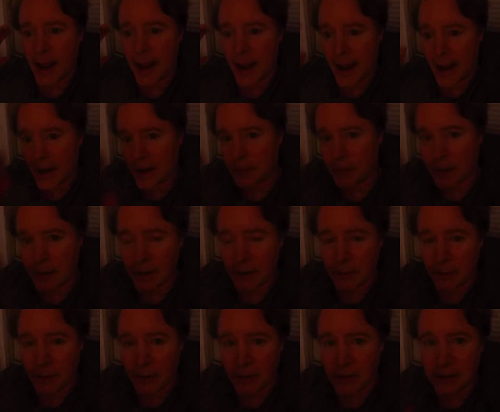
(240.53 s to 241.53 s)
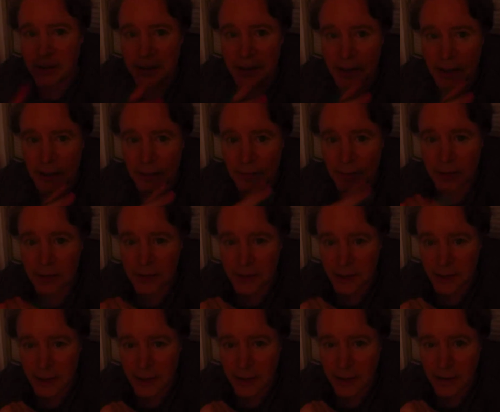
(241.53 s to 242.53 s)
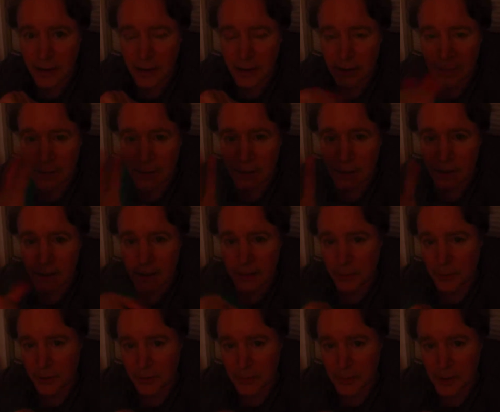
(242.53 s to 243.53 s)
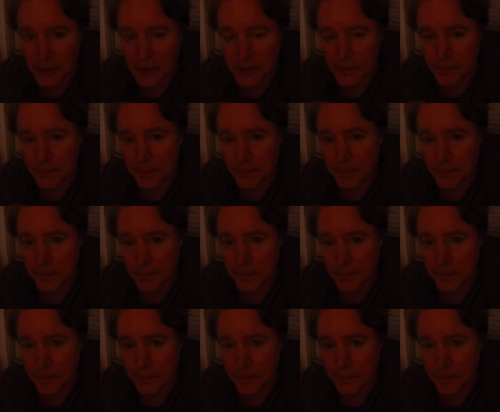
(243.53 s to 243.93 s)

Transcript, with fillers: and oregano oil and see if you see uh, improvements.